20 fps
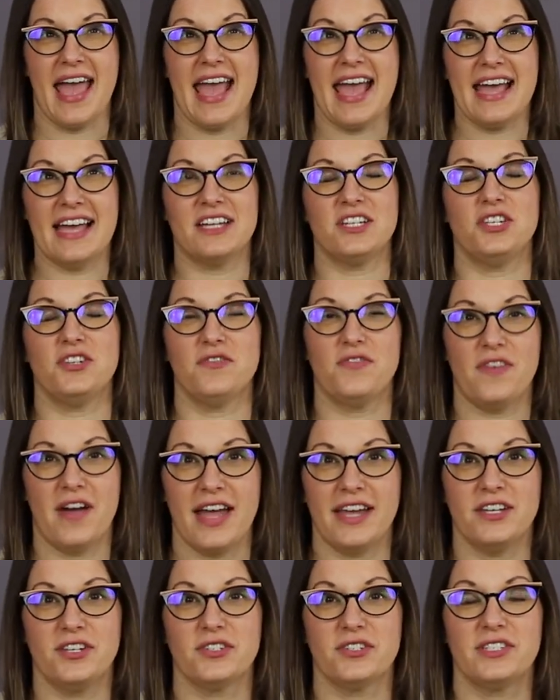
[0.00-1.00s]
and you
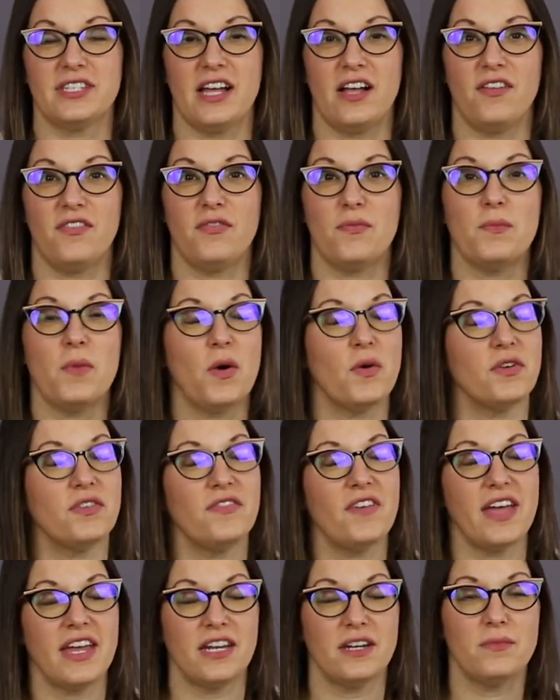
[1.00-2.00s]
find yourself
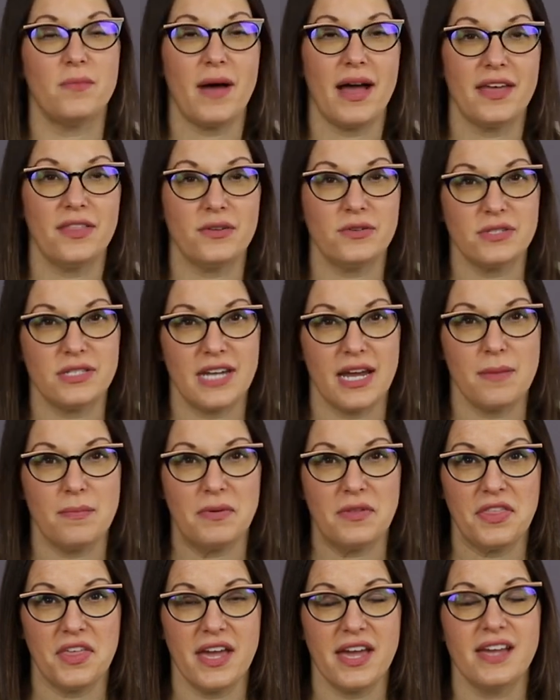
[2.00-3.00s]
motivated by those type
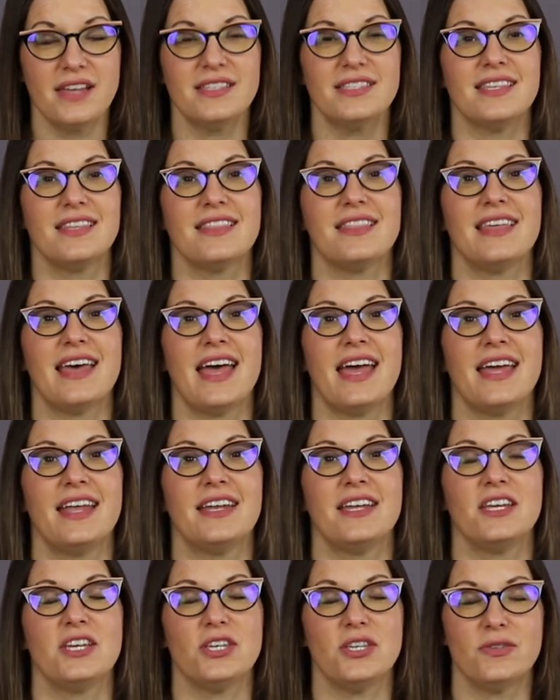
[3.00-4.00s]
of things,
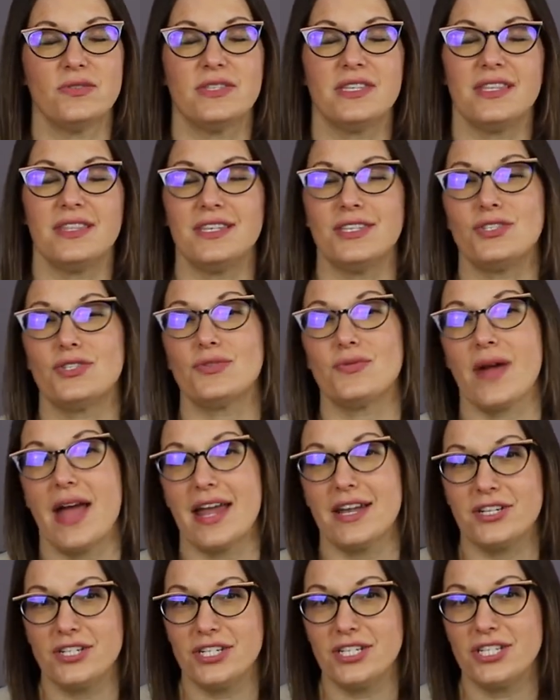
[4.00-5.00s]
then using these
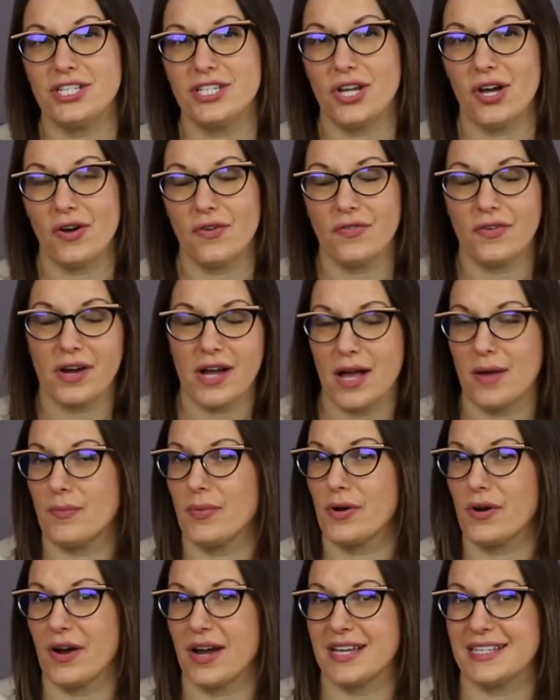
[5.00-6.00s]
strategies to overcome
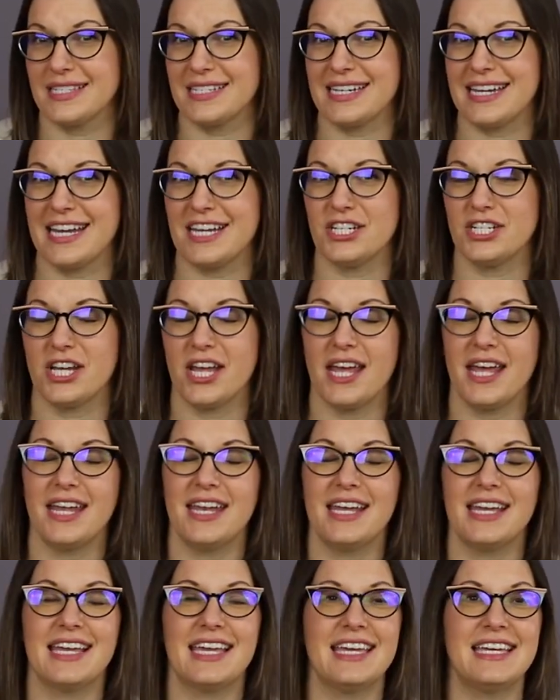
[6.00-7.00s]

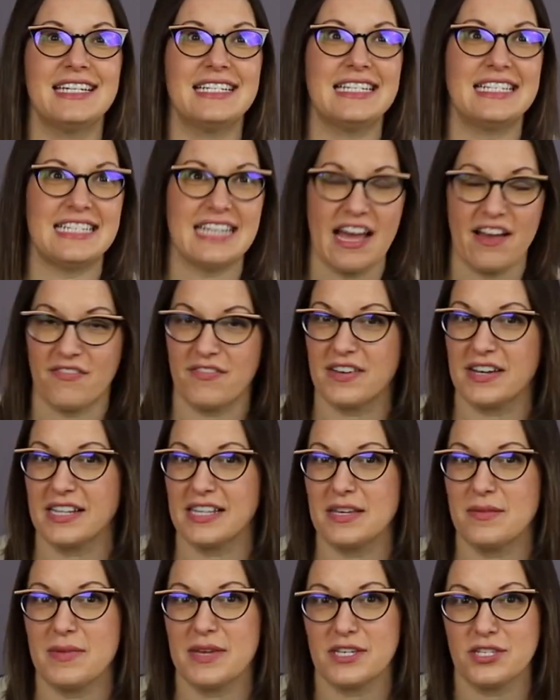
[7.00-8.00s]
procrastination can
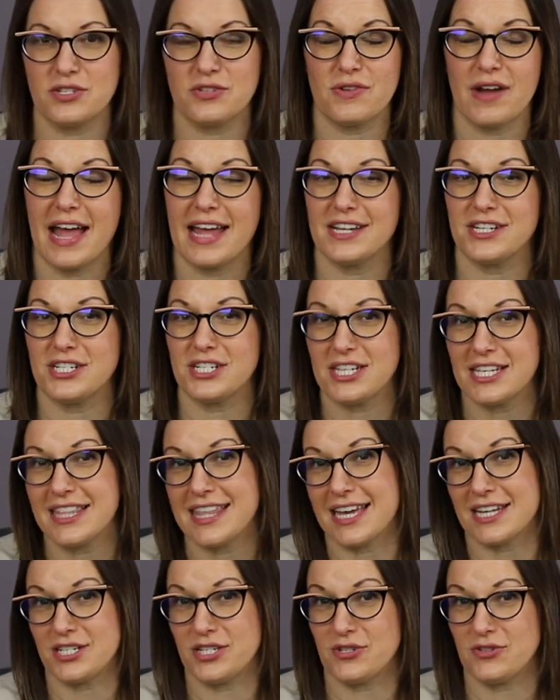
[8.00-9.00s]
definitely be a strategy
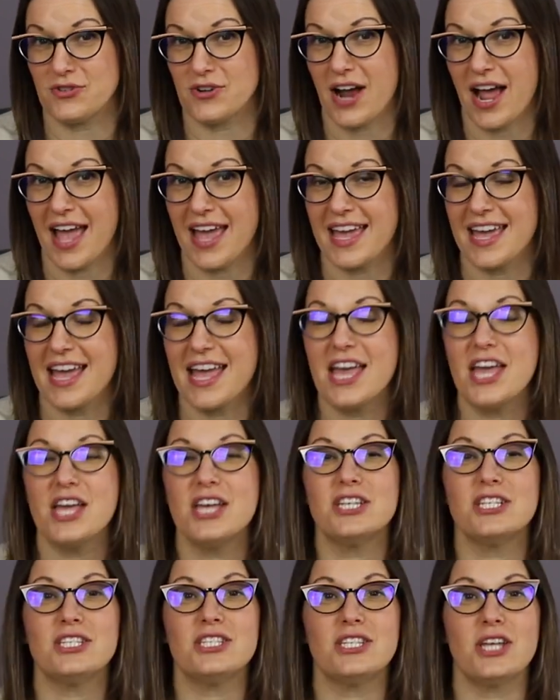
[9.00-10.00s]
that you try.
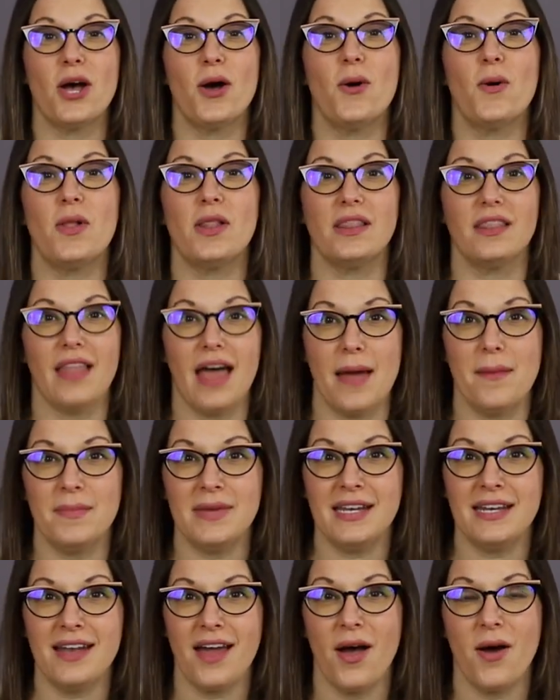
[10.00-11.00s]
So let
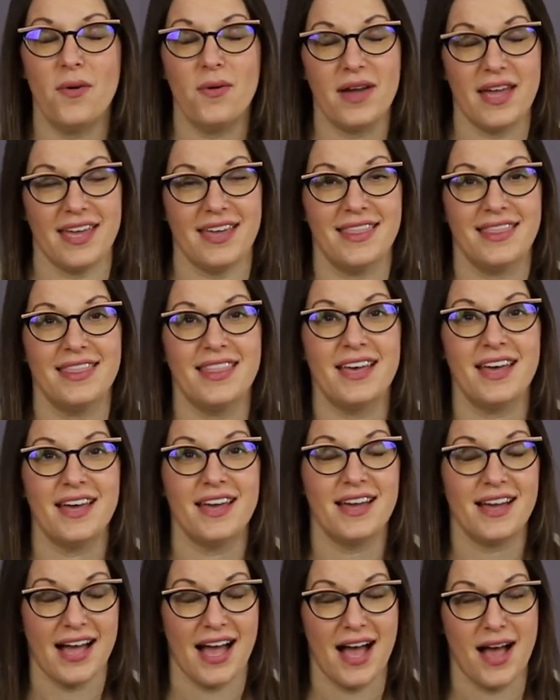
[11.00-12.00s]
me know in
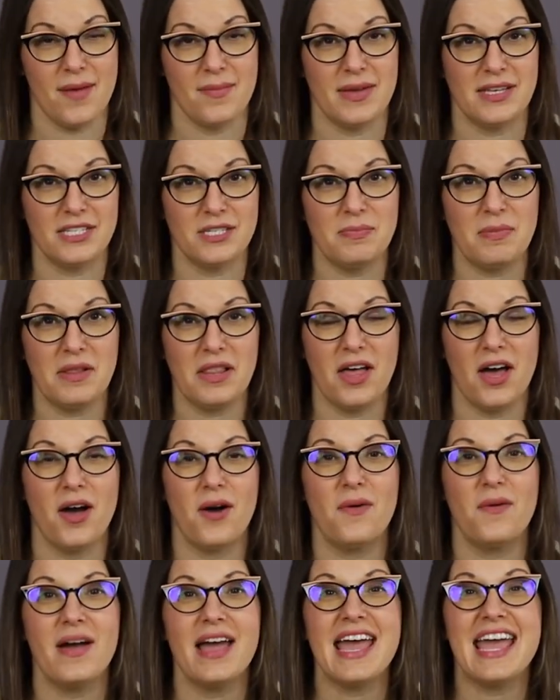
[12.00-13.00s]
the comments
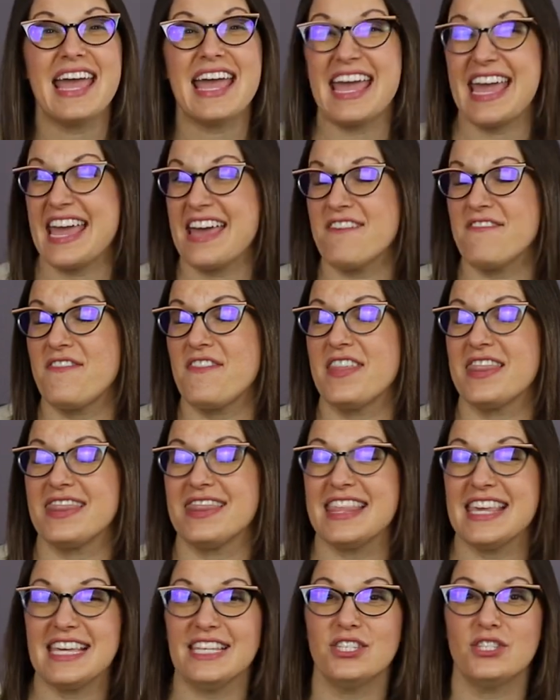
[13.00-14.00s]
below if
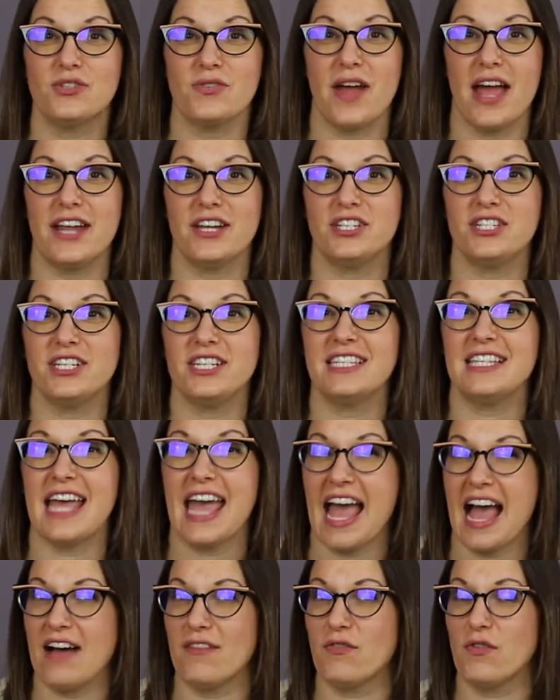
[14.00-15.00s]
these strategies
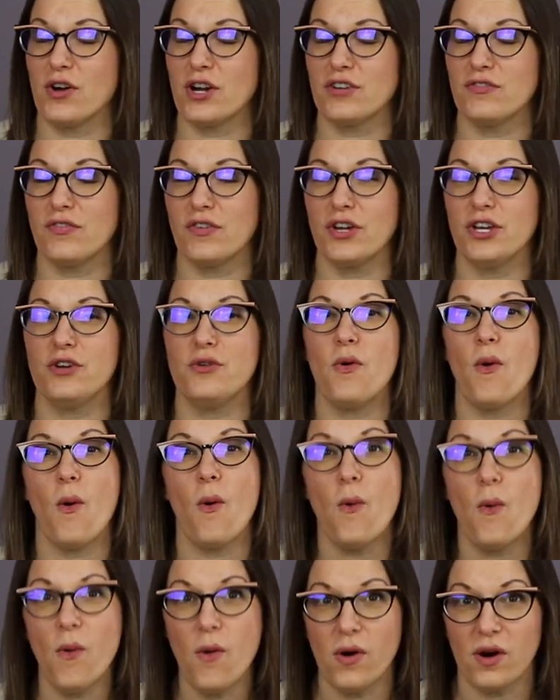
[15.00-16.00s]
have worked for you,
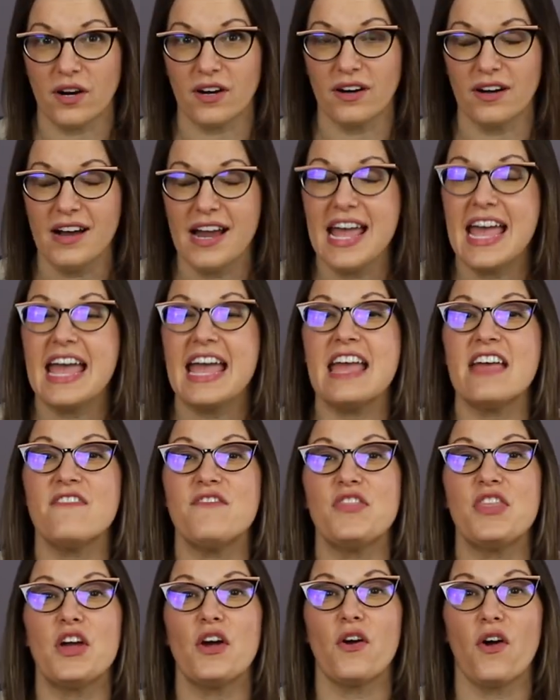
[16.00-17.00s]
or
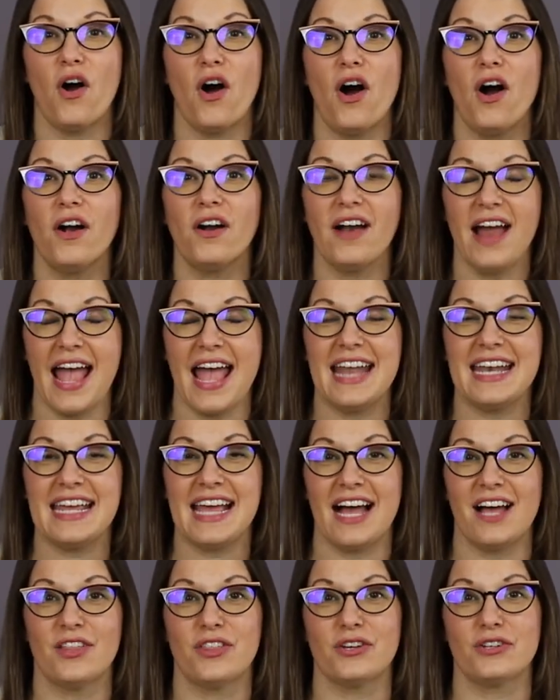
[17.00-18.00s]
if there are
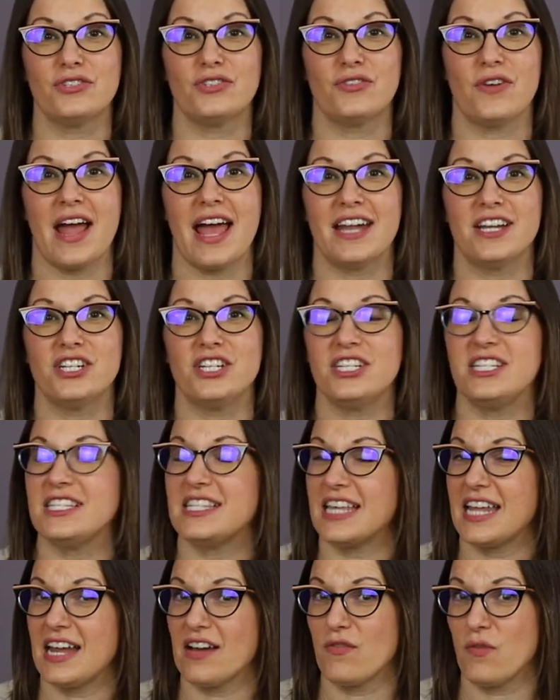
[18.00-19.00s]
any other
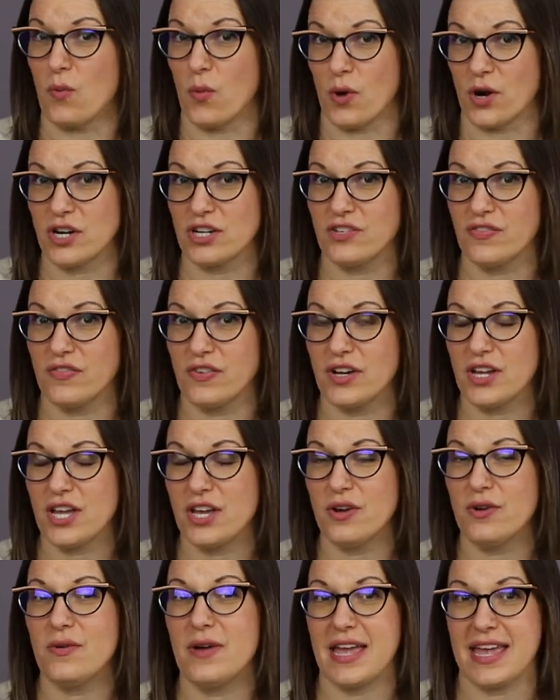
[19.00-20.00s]
strategies that have worked for
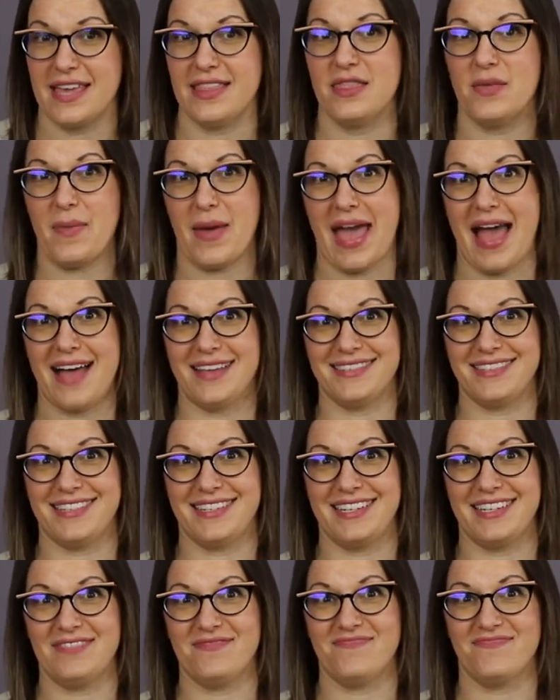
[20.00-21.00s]
you in the
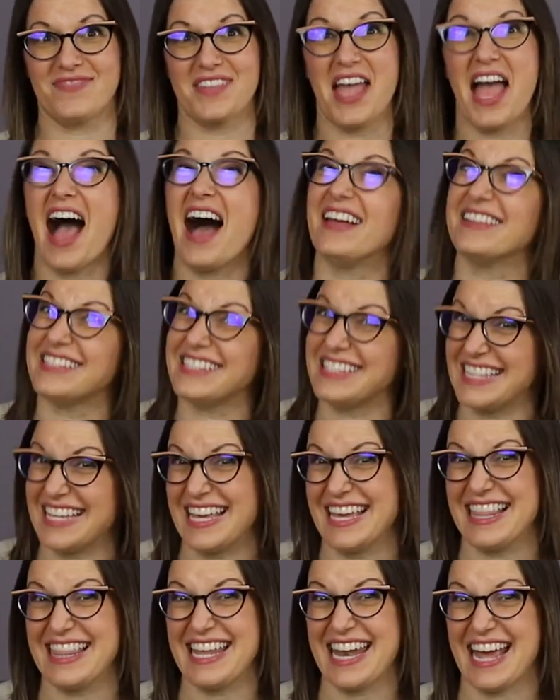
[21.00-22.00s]
past. I'll
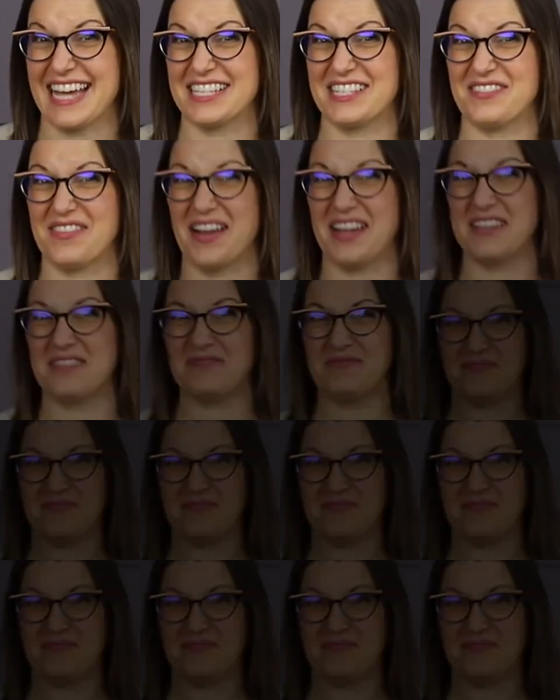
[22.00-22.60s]
see you in the next one.